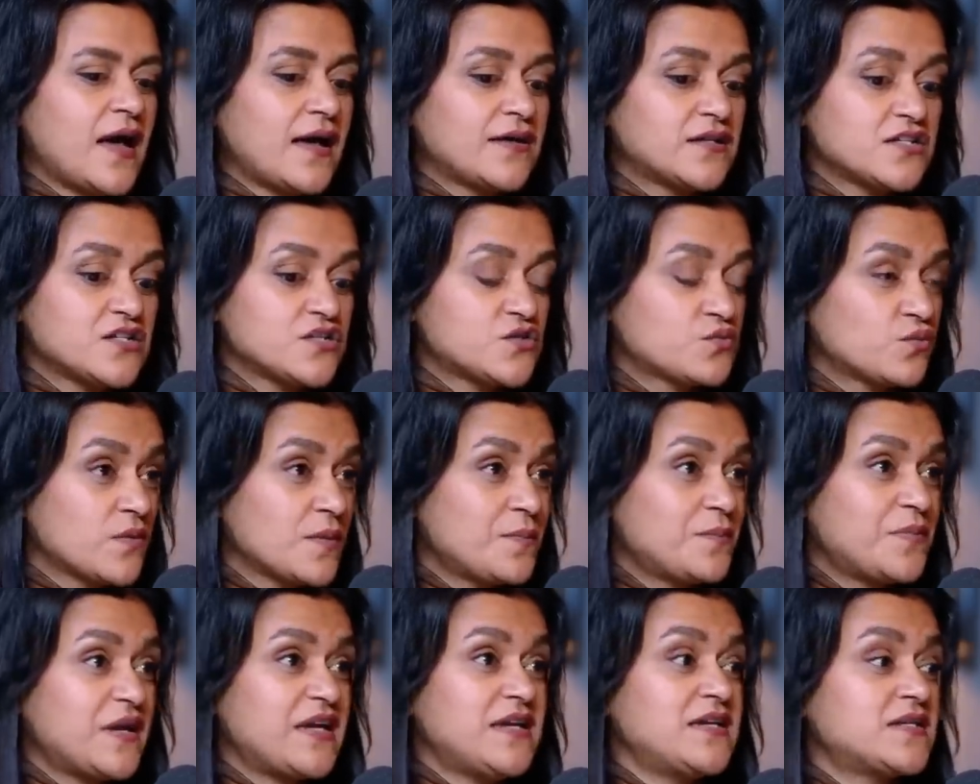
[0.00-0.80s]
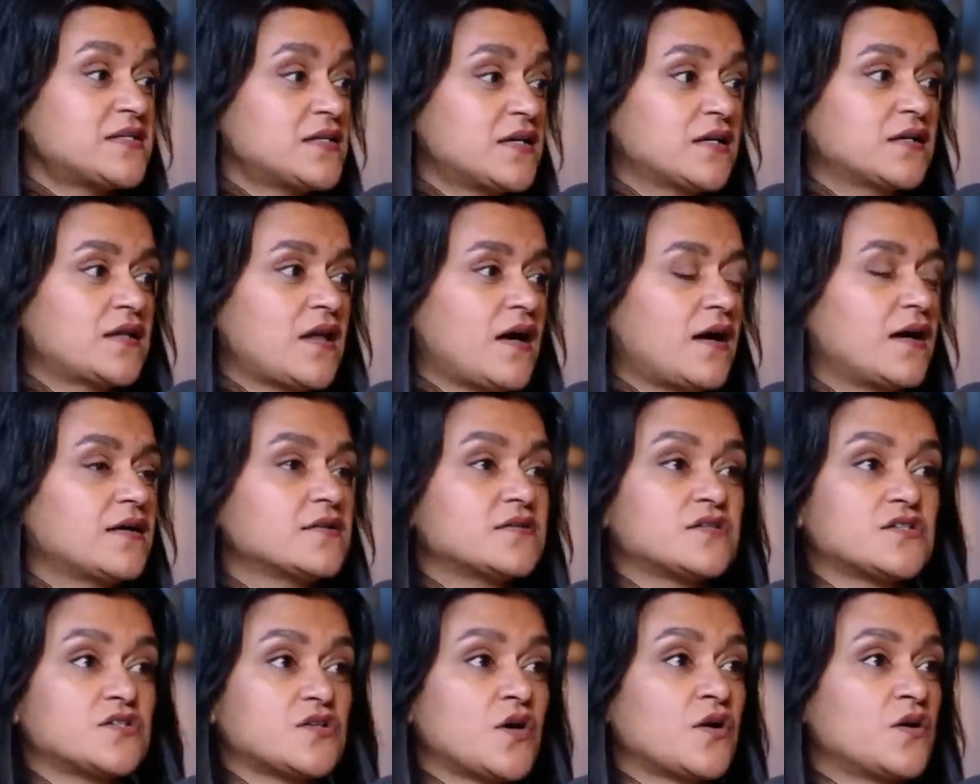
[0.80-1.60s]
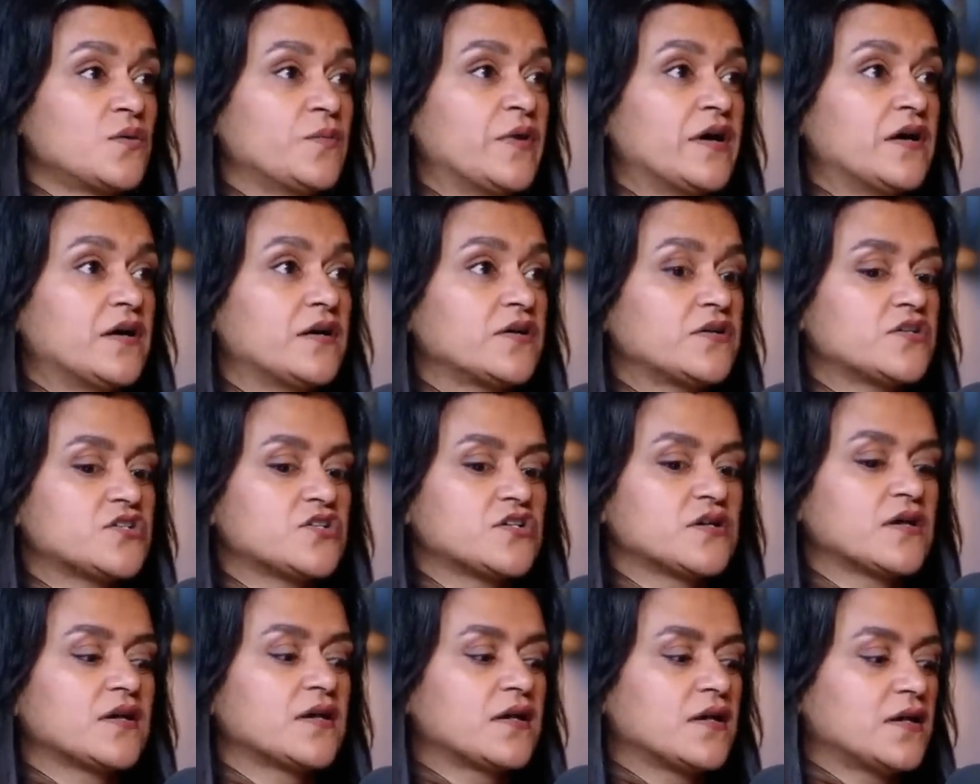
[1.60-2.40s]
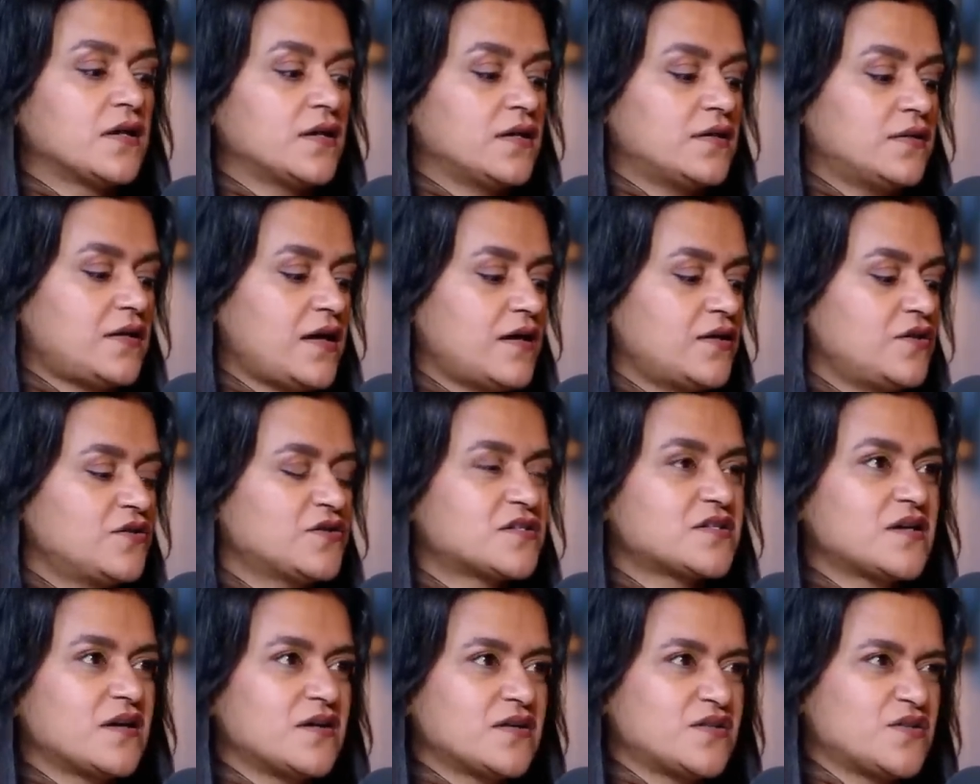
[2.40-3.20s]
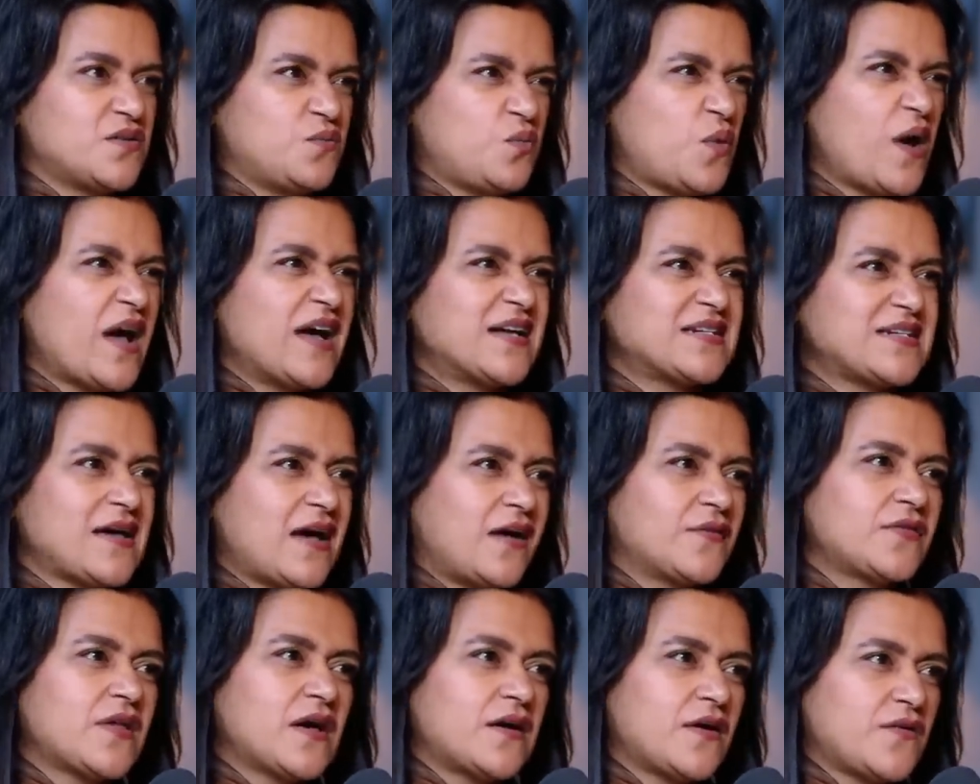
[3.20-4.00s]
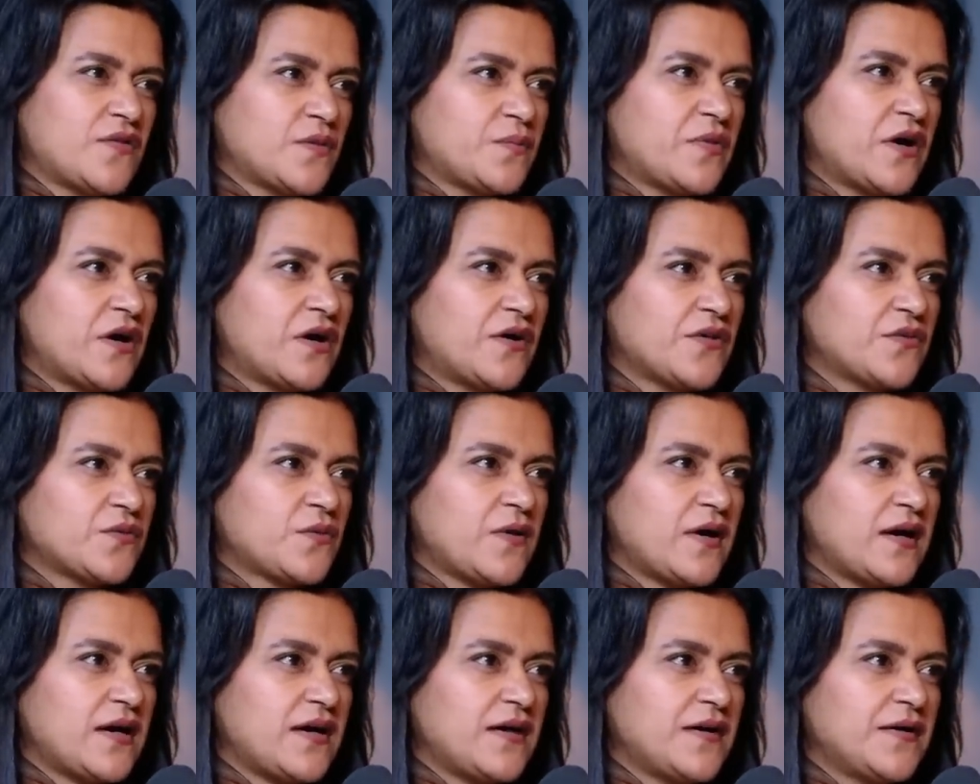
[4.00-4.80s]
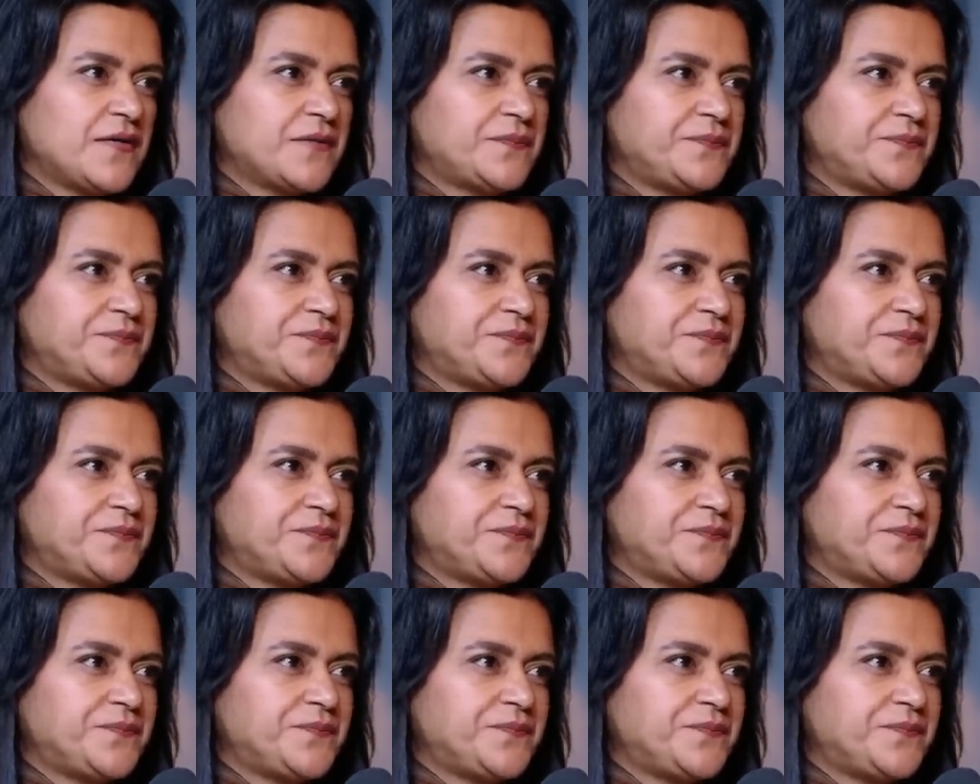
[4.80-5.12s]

and just repeating that so much that you start to wear down that other pathway.